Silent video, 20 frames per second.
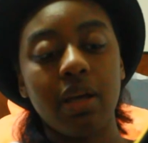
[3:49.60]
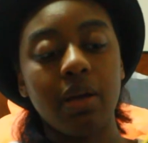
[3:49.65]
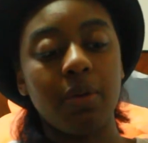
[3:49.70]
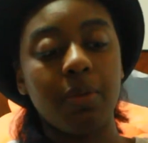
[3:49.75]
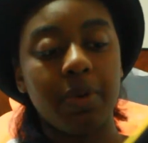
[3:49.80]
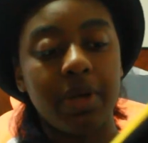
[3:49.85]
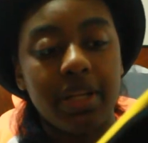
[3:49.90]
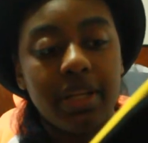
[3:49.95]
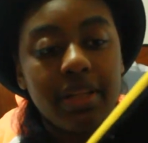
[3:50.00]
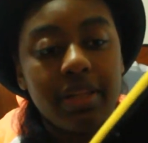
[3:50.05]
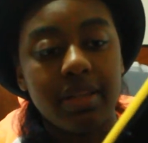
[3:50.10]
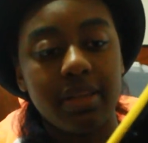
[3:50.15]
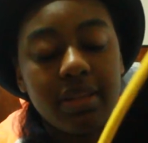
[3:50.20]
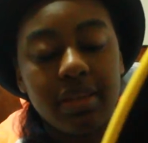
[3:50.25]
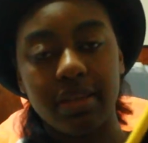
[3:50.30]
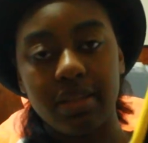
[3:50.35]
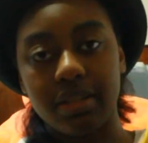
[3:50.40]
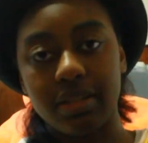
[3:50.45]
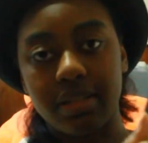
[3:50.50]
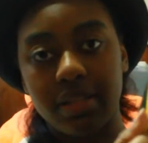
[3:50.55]
with
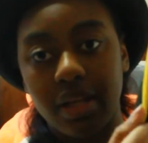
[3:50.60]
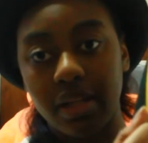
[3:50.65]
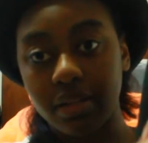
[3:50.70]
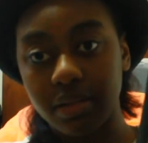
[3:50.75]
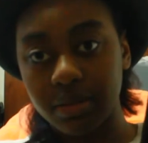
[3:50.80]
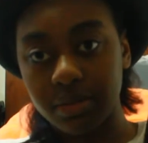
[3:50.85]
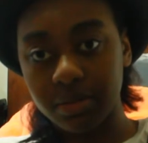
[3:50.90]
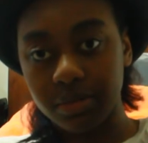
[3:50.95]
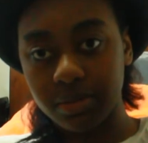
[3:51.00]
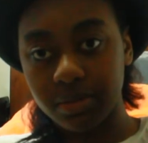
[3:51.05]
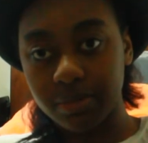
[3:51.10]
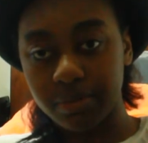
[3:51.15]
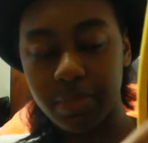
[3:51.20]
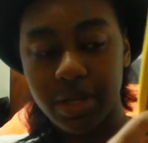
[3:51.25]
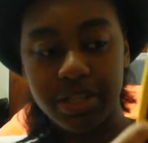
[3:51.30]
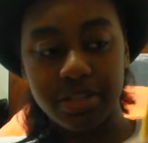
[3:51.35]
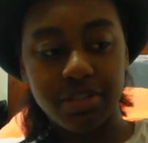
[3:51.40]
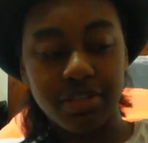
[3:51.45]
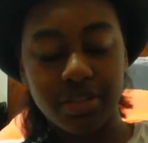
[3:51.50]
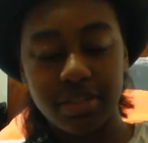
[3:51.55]
this yellow
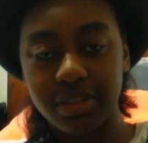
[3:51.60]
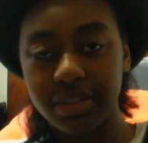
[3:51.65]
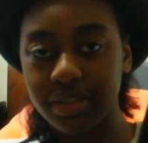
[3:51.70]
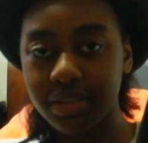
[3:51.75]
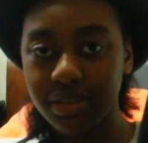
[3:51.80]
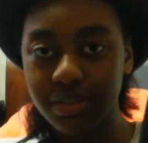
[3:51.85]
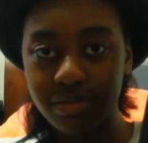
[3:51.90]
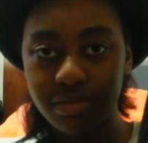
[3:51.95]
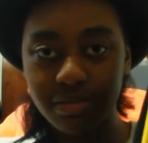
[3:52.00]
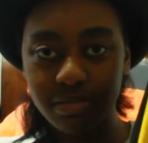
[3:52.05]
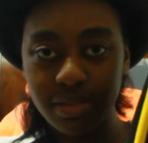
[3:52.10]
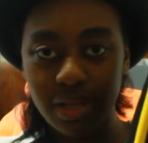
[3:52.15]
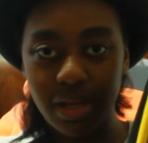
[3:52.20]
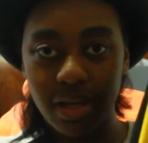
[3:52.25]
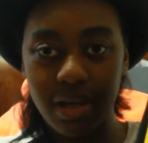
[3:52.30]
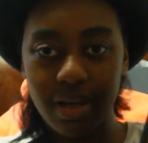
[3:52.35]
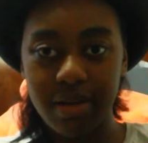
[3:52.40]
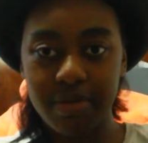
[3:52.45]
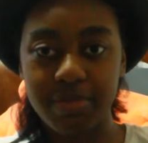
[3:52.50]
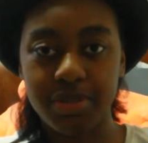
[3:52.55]
mustard
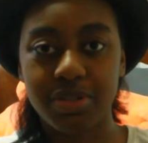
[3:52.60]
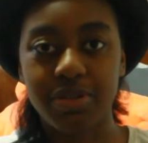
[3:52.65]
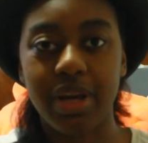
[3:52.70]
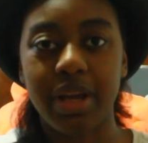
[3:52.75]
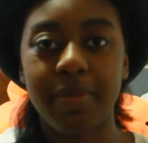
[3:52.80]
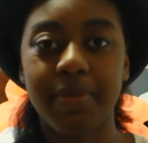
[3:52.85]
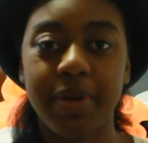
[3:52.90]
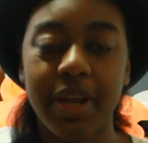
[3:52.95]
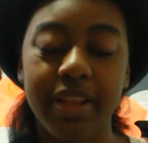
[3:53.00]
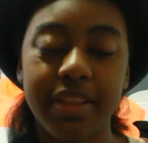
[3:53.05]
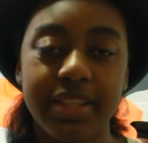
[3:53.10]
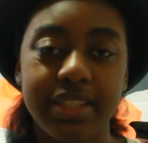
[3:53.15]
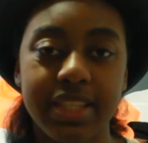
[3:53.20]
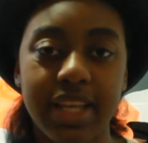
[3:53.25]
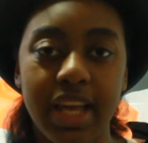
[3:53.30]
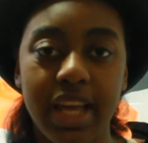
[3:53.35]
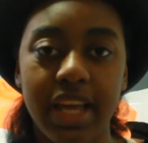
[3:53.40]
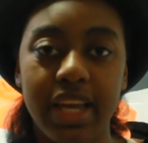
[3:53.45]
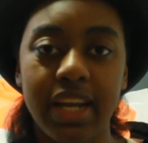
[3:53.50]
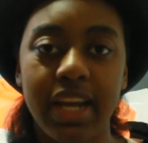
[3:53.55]
stripe down the
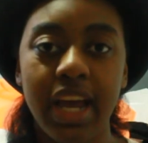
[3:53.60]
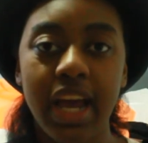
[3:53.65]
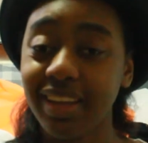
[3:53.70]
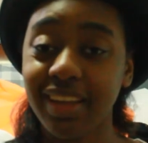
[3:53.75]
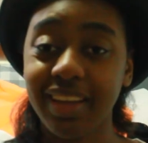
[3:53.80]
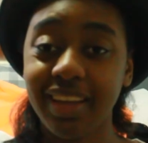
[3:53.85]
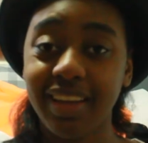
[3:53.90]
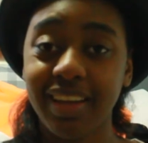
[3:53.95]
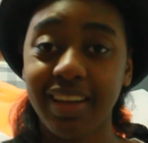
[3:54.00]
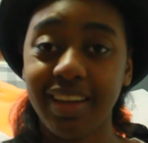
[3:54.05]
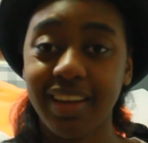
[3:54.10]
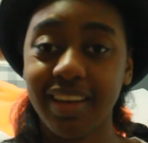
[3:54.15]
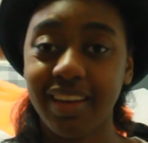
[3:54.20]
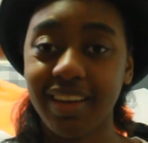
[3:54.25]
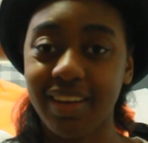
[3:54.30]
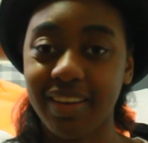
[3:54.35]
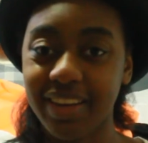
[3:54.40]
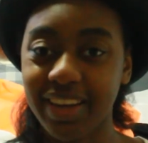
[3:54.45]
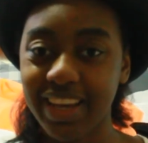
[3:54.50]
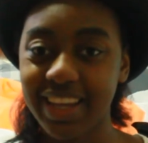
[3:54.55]
side.
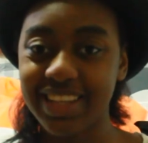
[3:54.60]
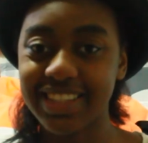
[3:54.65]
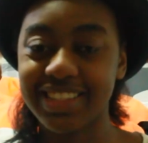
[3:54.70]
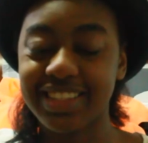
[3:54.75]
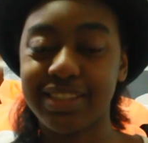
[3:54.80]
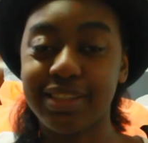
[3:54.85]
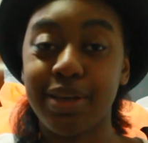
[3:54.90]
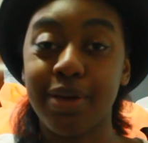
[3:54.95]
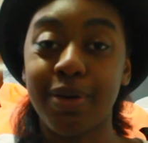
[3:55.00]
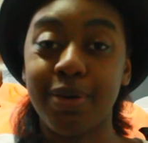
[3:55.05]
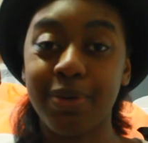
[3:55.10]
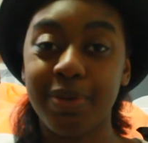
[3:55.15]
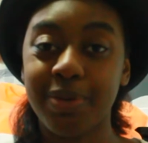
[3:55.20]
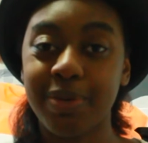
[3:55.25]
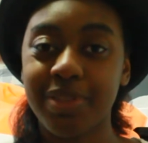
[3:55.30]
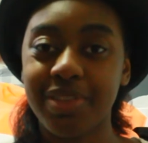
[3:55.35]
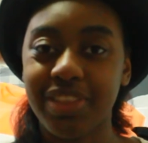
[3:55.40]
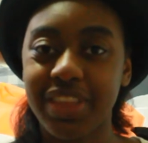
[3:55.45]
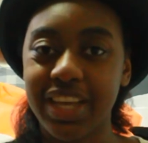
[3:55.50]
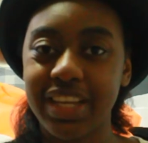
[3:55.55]
Okay, so
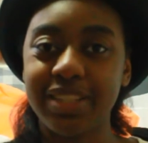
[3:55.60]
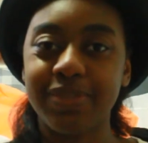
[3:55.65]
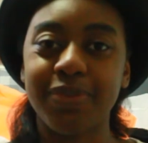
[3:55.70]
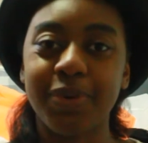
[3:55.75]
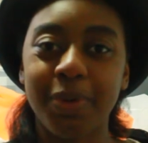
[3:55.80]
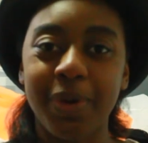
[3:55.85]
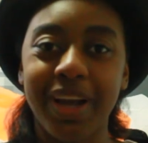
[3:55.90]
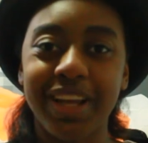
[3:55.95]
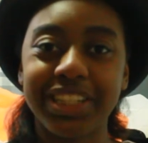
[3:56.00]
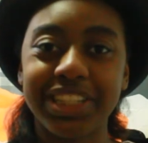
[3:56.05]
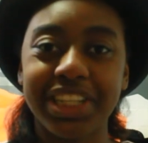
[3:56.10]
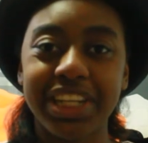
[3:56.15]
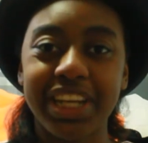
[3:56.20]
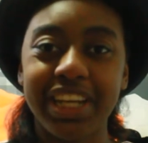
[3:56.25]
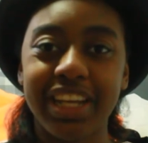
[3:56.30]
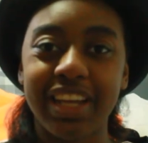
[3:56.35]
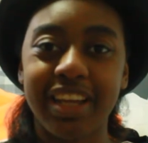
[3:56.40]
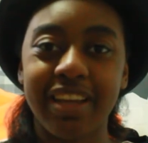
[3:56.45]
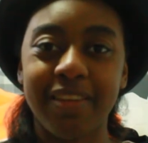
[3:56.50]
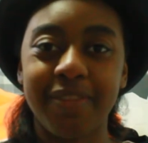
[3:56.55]
thanks for watching.
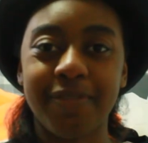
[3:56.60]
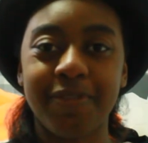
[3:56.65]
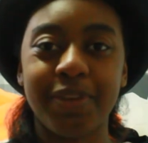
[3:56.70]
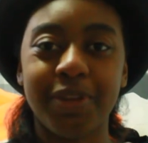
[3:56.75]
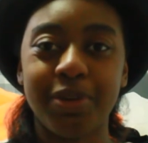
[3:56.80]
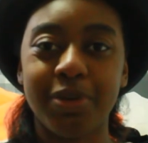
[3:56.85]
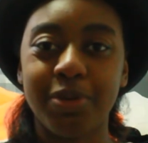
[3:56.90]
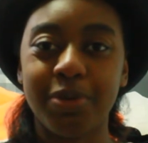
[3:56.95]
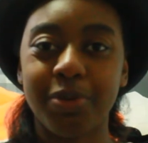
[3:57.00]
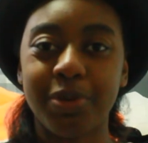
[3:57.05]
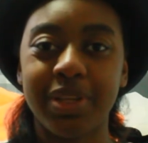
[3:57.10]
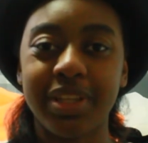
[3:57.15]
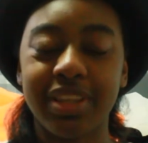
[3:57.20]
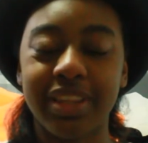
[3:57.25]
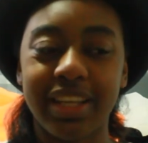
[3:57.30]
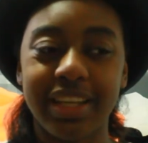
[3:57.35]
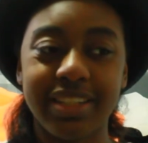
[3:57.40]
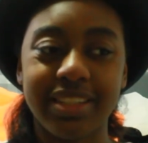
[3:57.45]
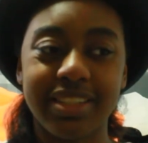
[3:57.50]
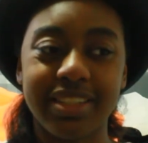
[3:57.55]
If you would
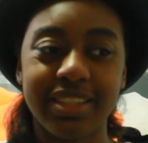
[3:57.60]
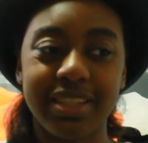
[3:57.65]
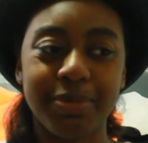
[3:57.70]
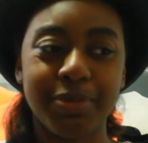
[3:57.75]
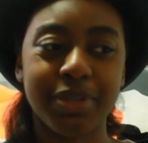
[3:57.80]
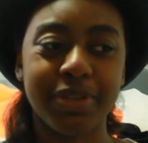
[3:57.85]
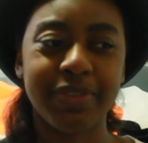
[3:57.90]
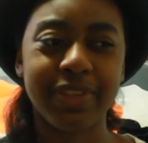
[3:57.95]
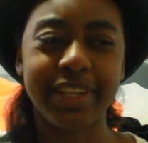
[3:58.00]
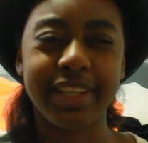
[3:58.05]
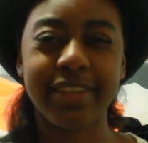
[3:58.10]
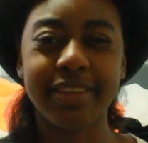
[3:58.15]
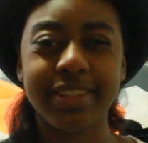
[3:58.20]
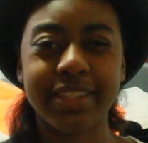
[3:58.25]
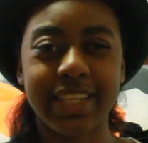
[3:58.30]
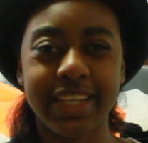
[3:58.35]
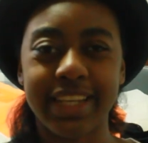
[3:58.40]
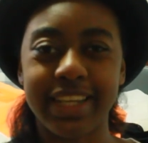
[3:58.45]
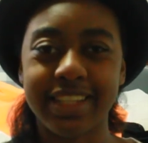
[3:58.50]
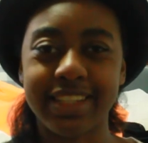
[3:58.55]
like to see more videos,
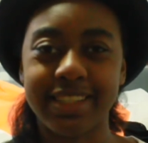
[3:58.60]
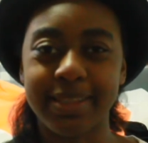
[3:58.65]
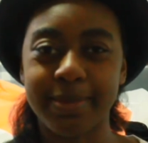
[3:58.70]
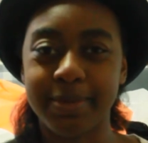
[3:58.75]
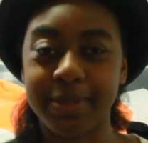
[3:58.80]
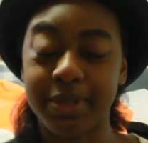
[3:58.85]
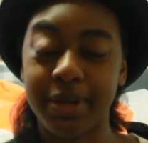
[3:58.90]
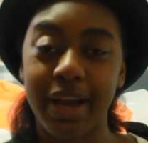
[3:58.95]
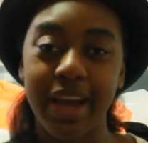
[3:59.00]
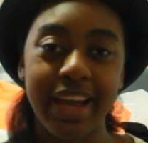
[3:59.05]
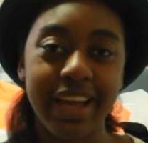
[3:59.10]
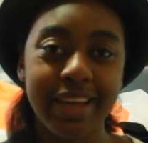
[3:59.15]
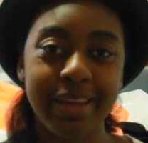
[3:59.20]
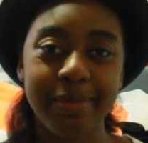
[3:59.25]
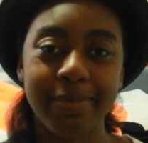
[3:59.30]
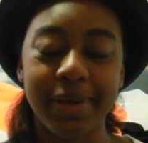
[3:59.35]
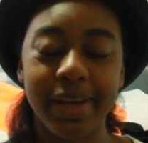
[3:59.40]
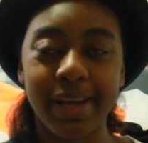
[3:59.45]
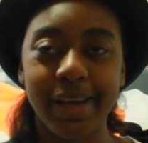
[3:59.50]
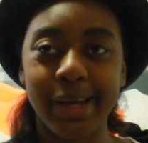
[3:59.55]
I guess subscribe.